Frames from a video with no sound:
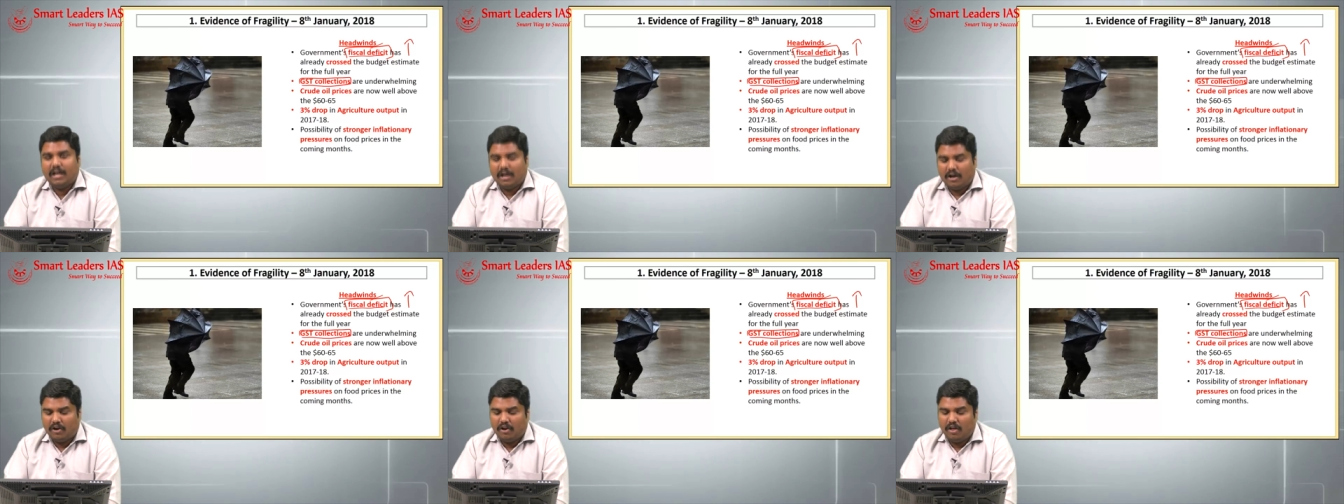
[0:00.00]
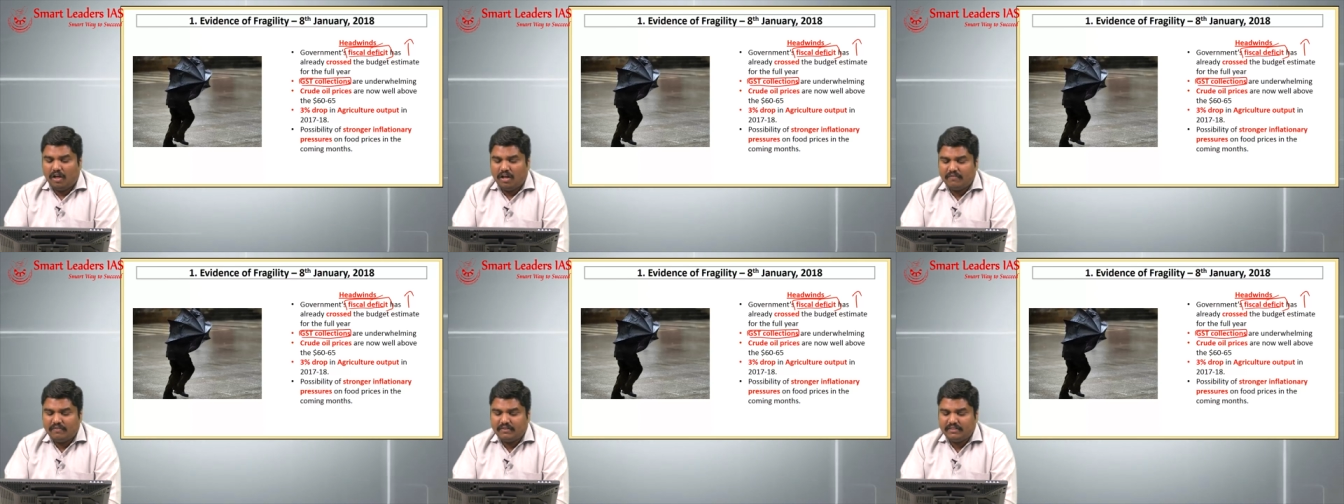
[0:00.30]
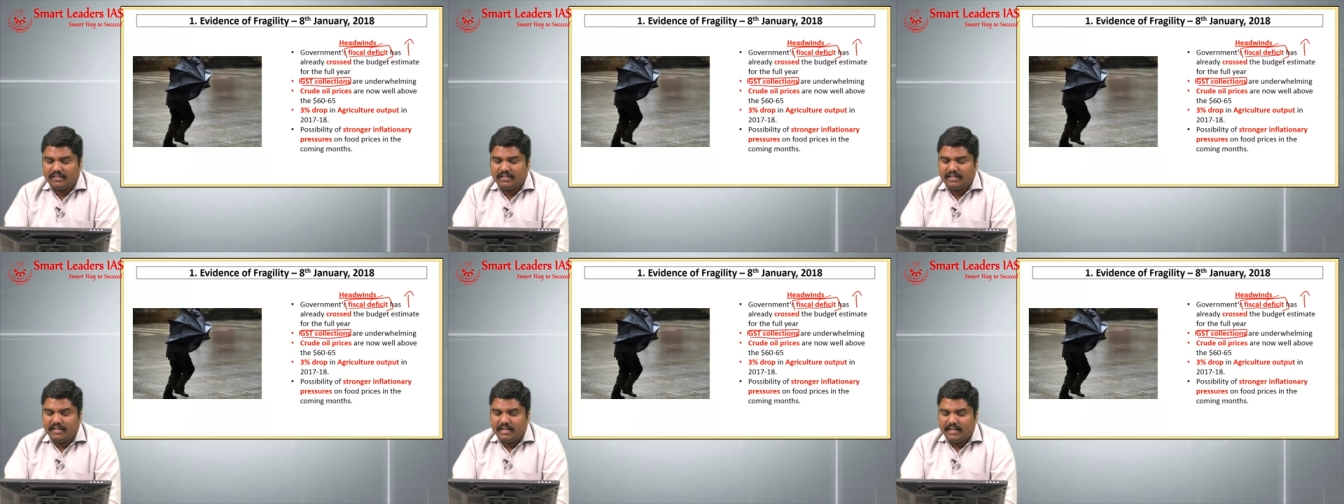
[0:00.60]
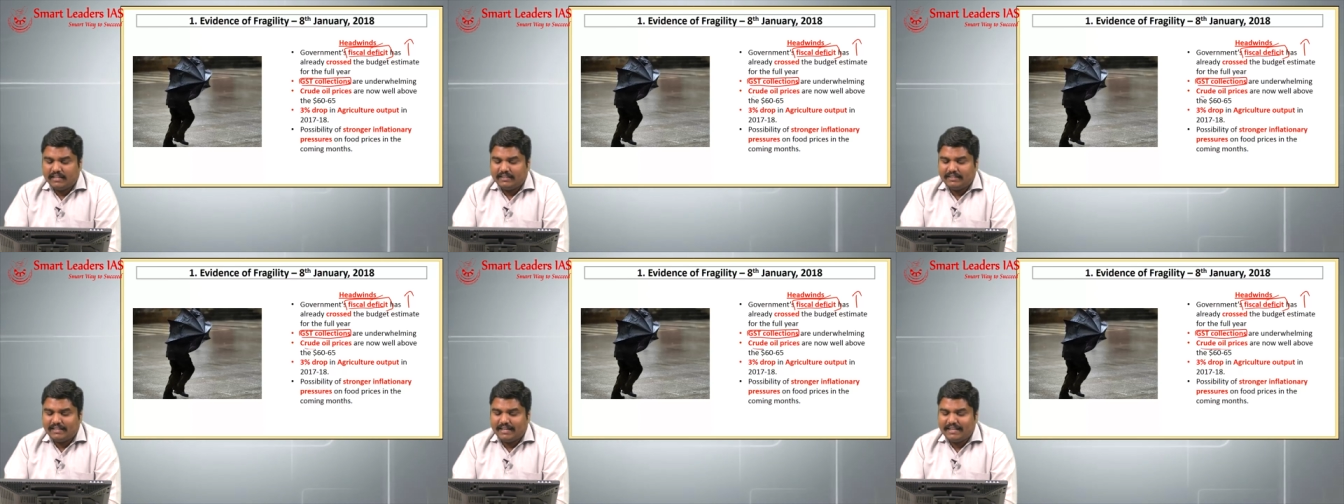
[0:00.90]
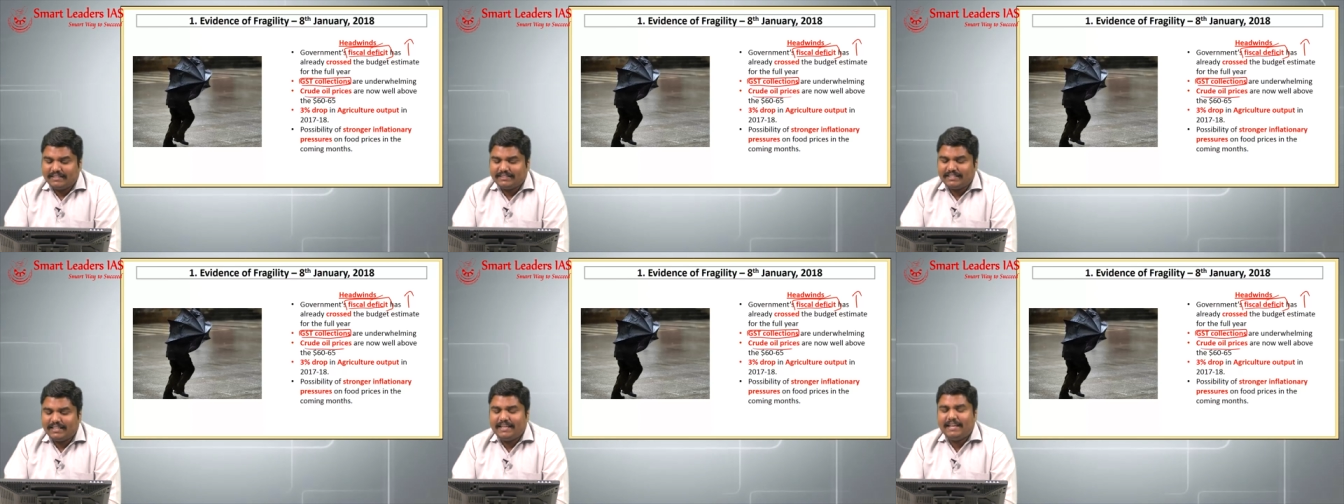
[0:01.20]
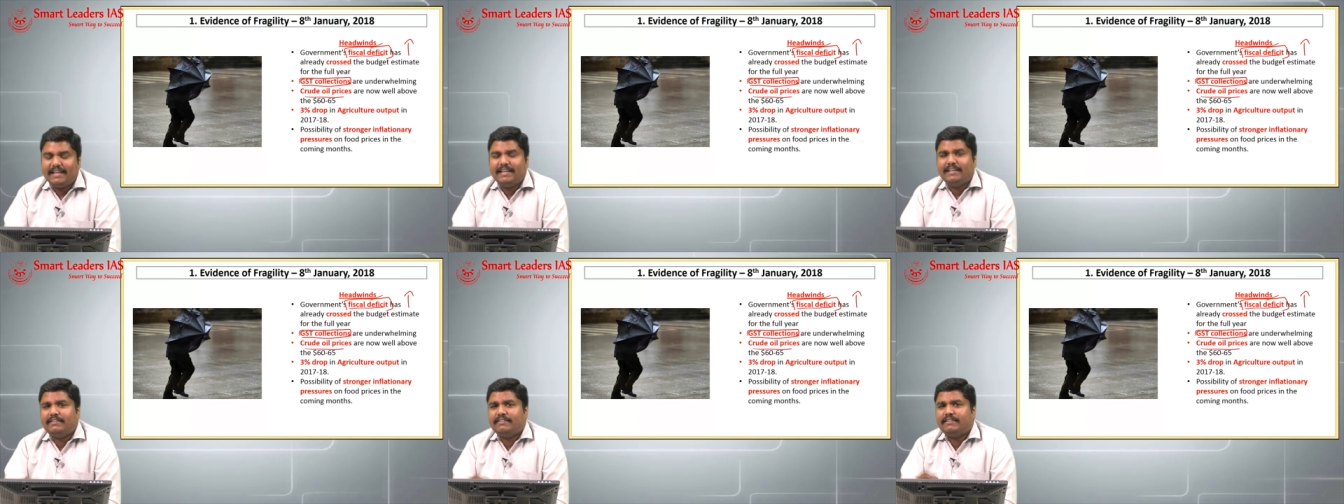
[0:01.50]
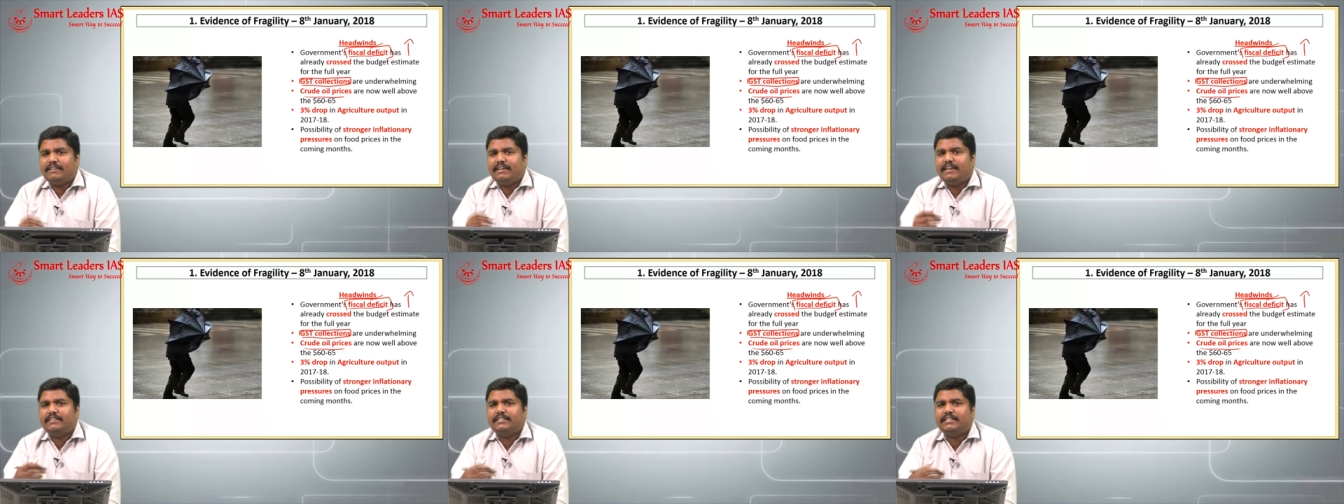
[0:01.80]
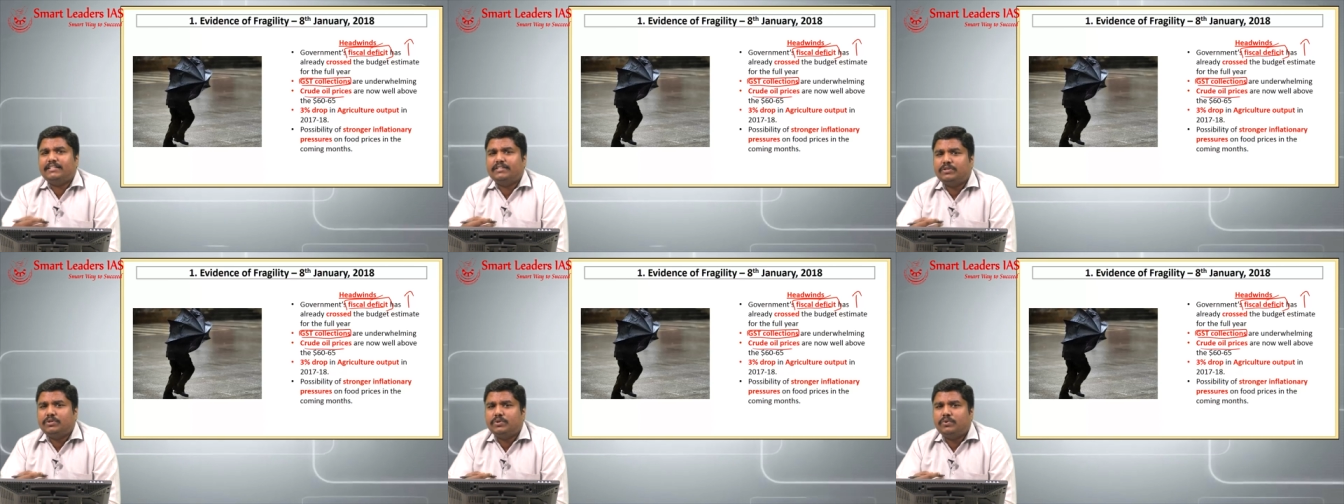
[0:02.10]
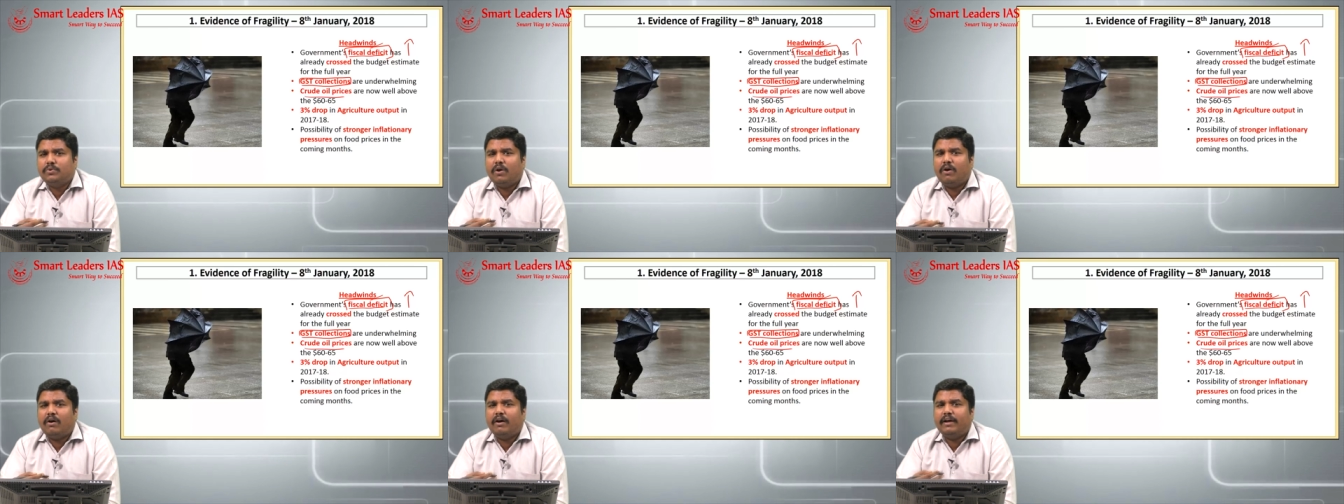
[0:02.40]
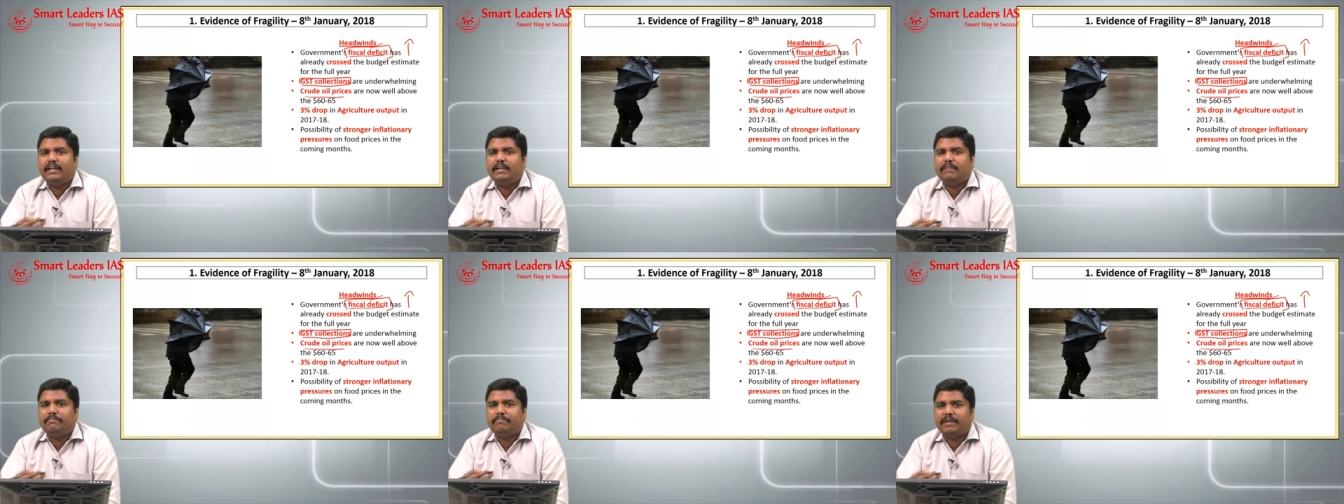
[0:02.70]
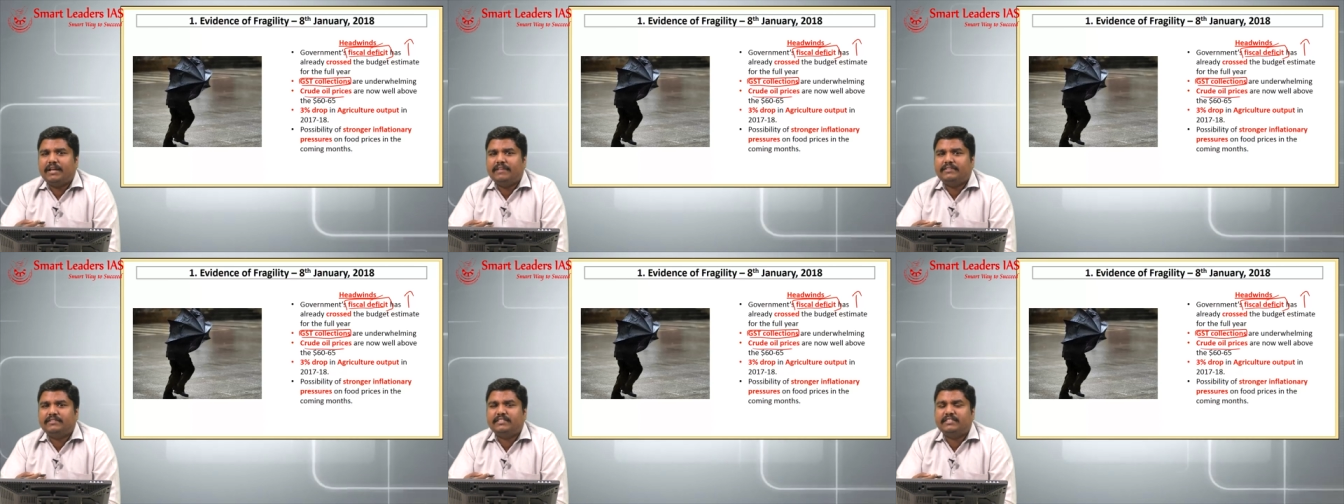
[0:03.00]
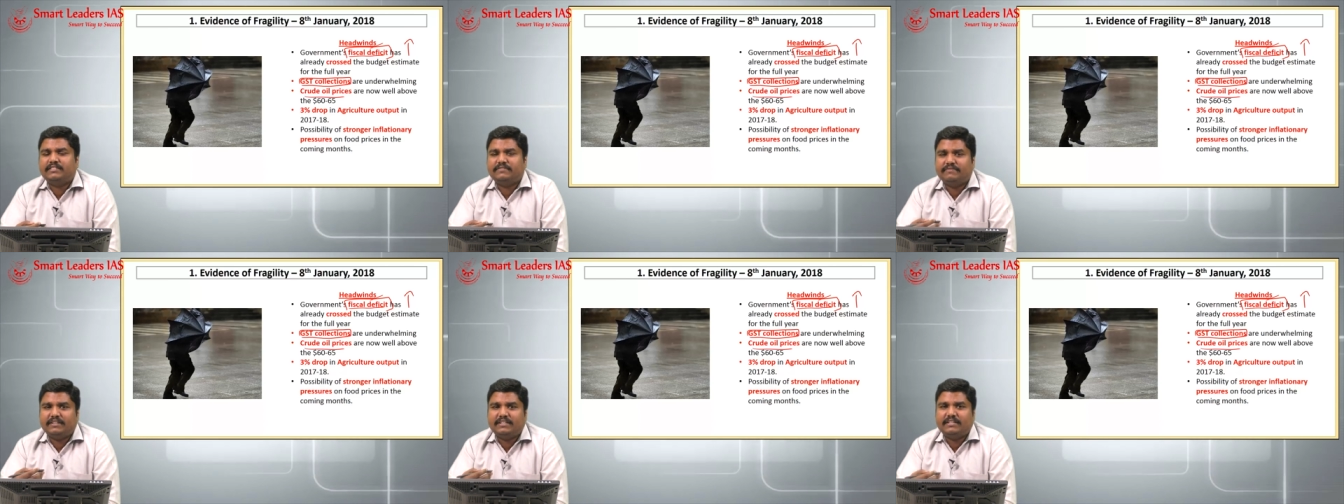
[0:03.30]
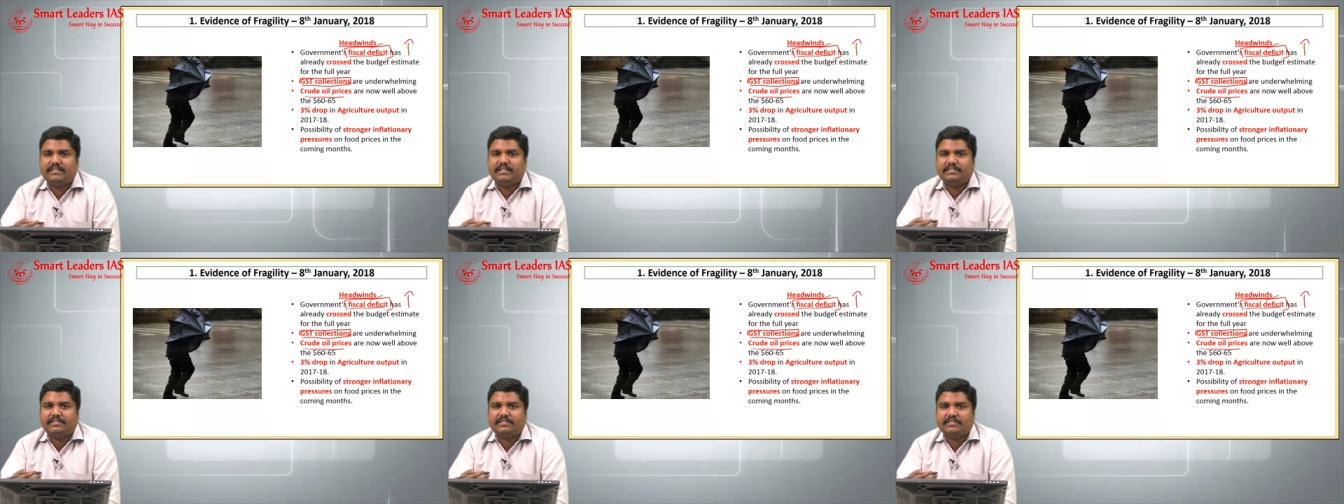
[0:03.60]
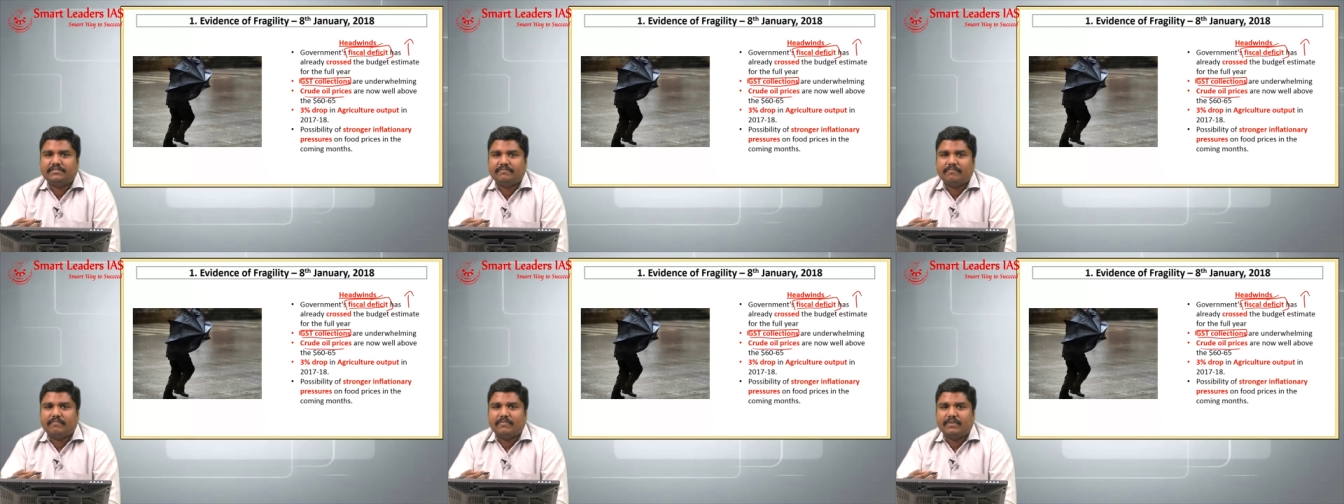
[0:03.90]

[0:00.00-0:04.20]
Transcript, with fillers: Along with that, there is an increase in crude oil prices is witnessed.